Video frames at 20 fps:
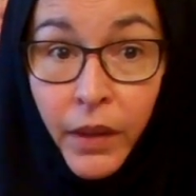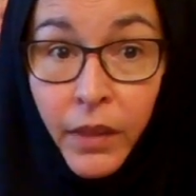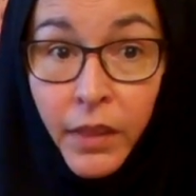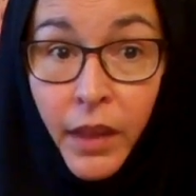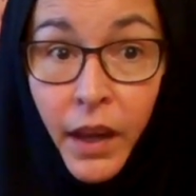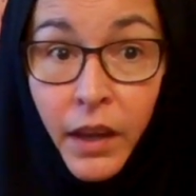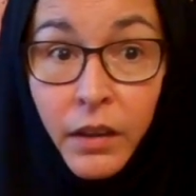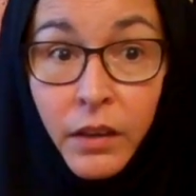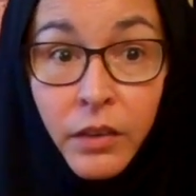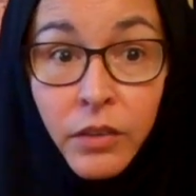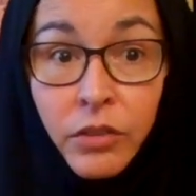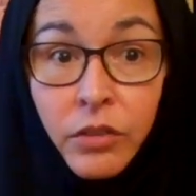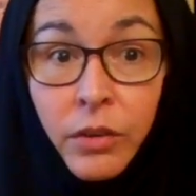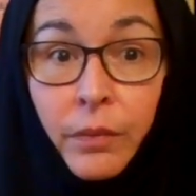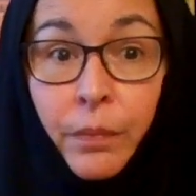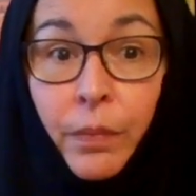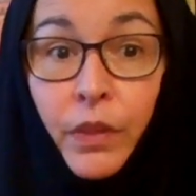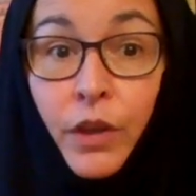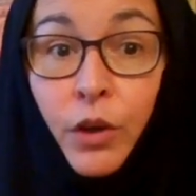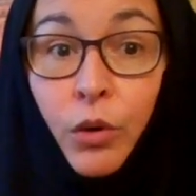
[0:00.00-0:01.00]
that is,
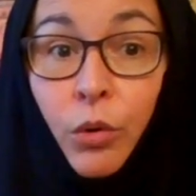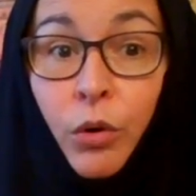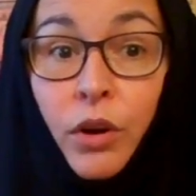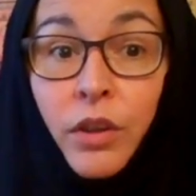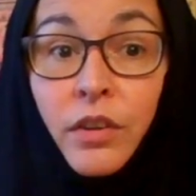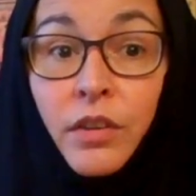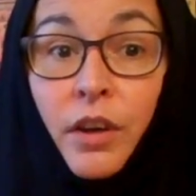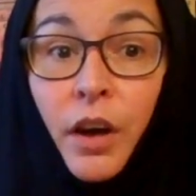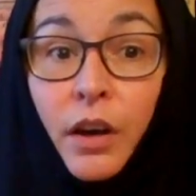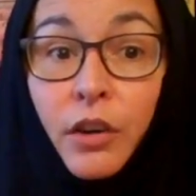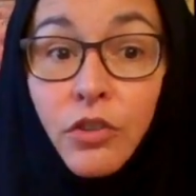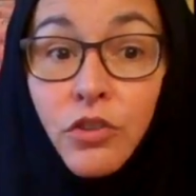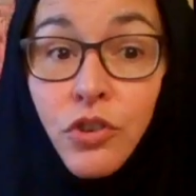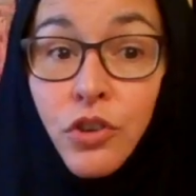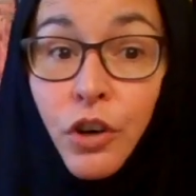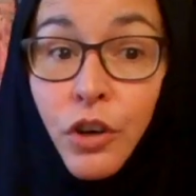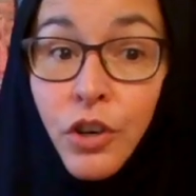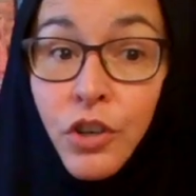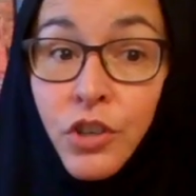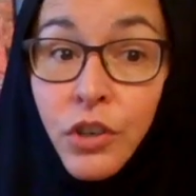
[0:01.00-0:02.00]
the Orthodox
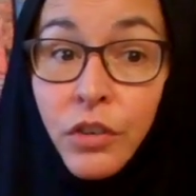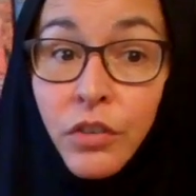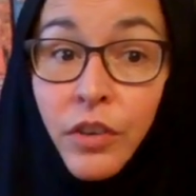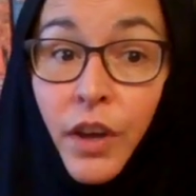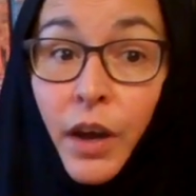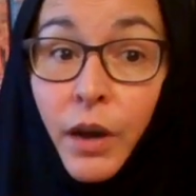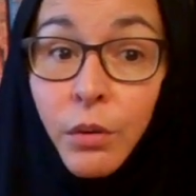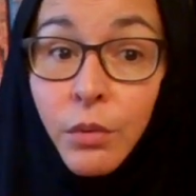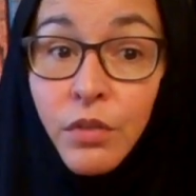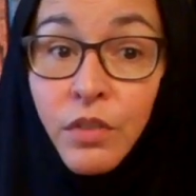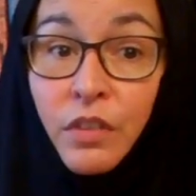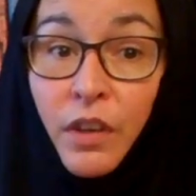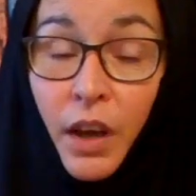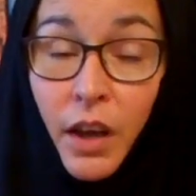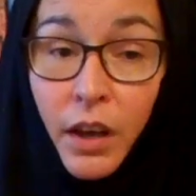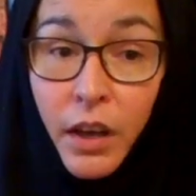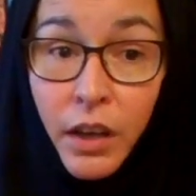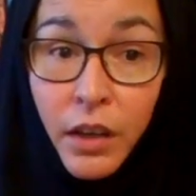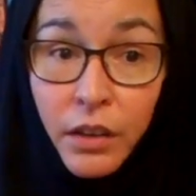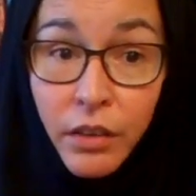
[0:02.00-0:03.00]
churches
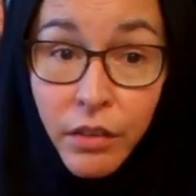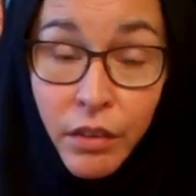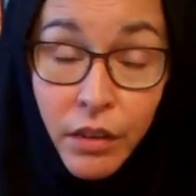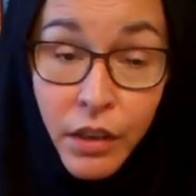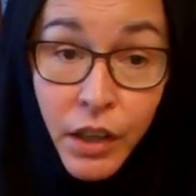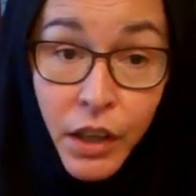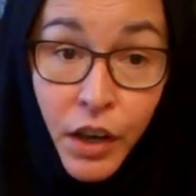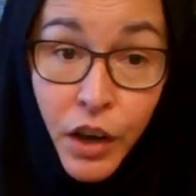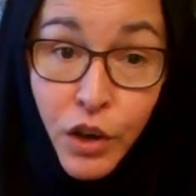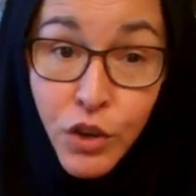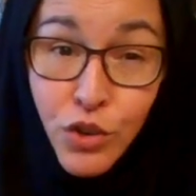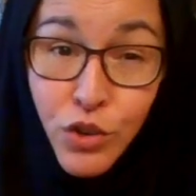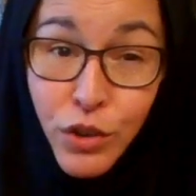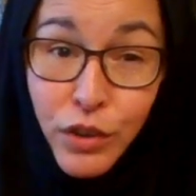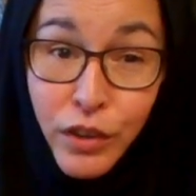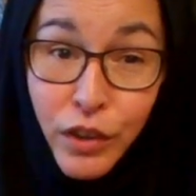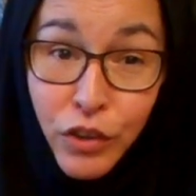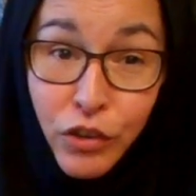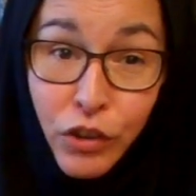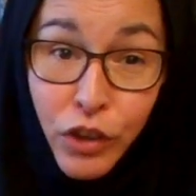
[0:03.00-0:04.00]
outside the
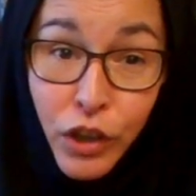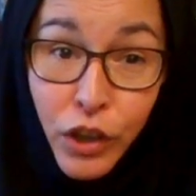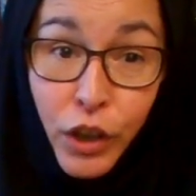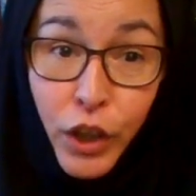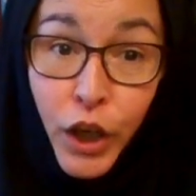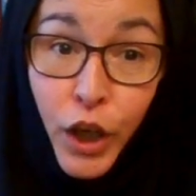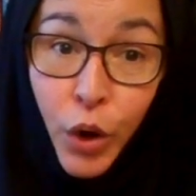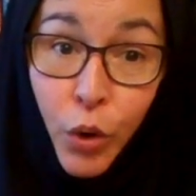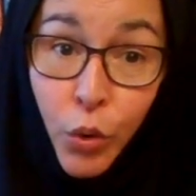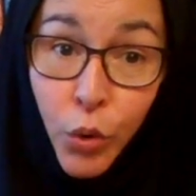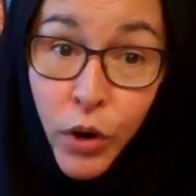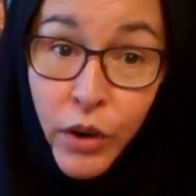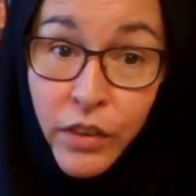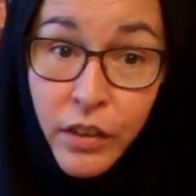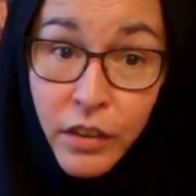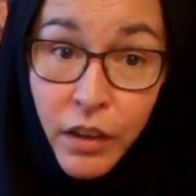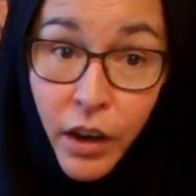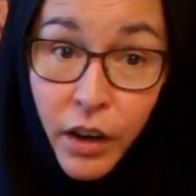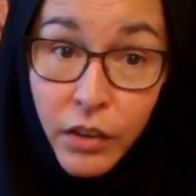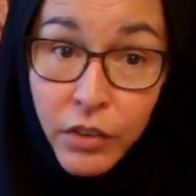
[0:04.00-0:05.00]
traditionally
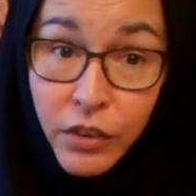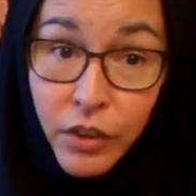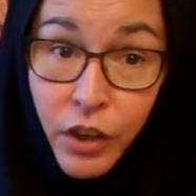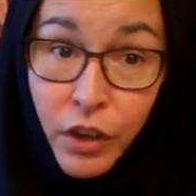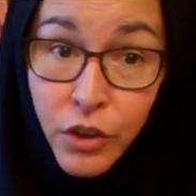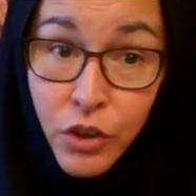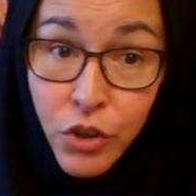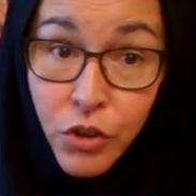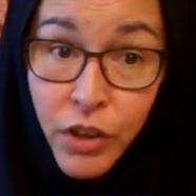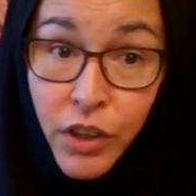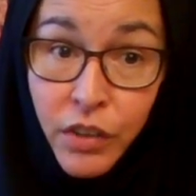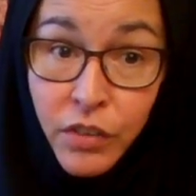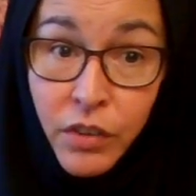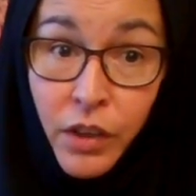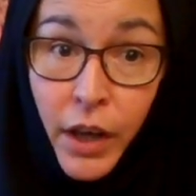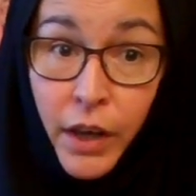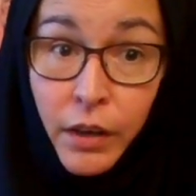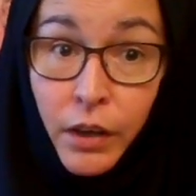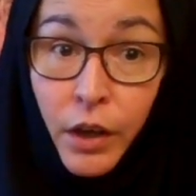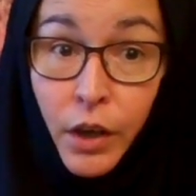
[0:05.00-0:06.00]
Orthodox countries
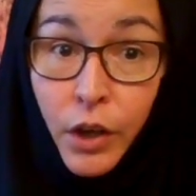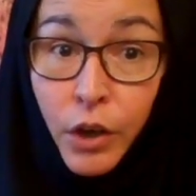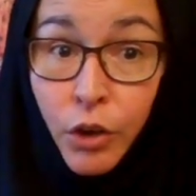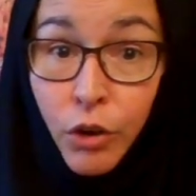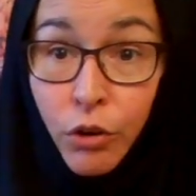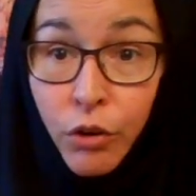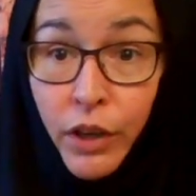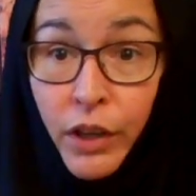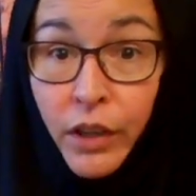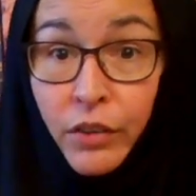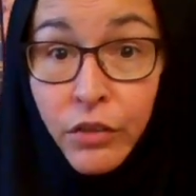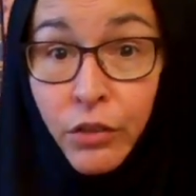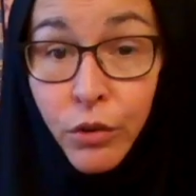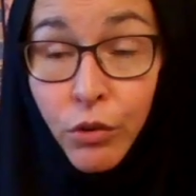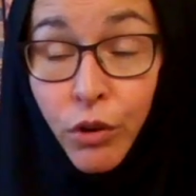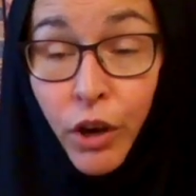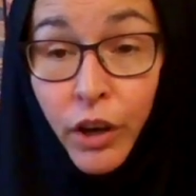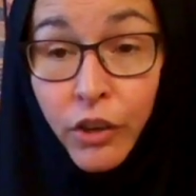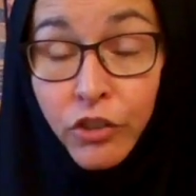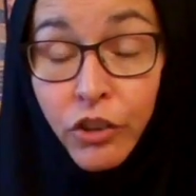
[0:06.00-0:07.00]
like Greece,
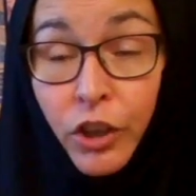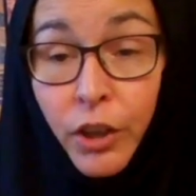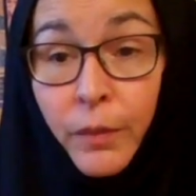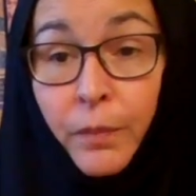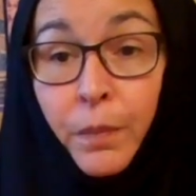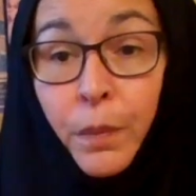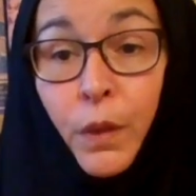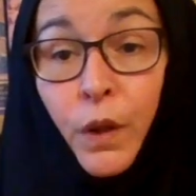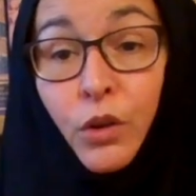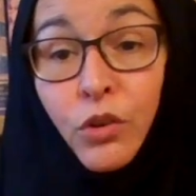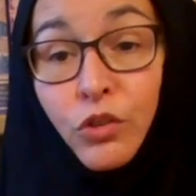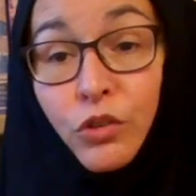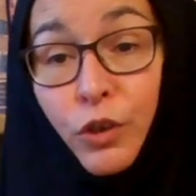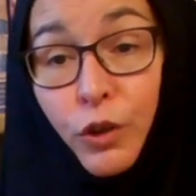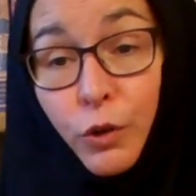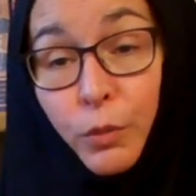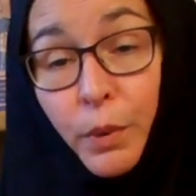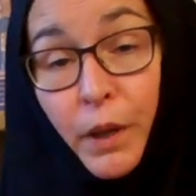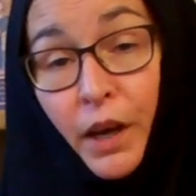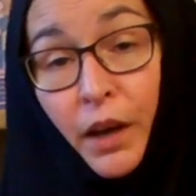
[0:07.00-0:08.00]
Russia,
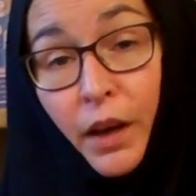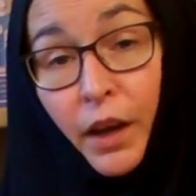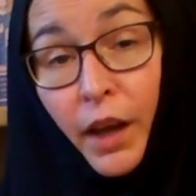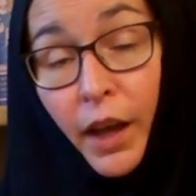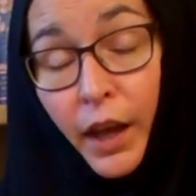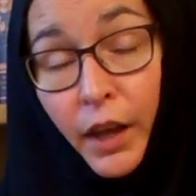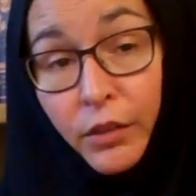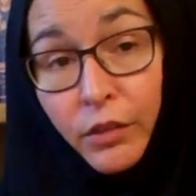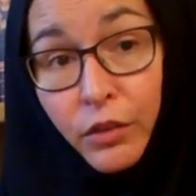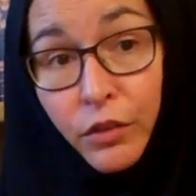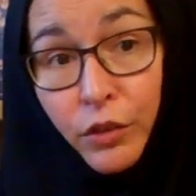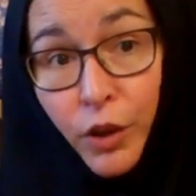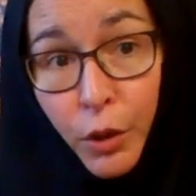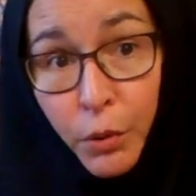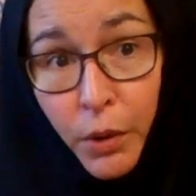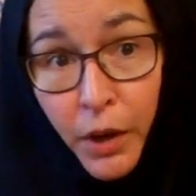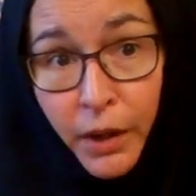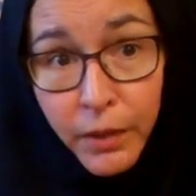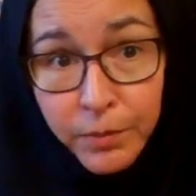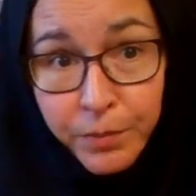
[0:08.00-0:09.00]
Serbia, and
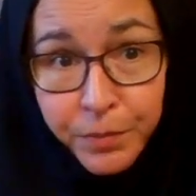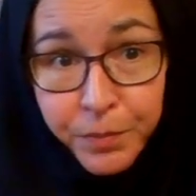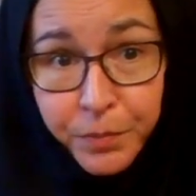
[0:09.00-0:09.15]
so on.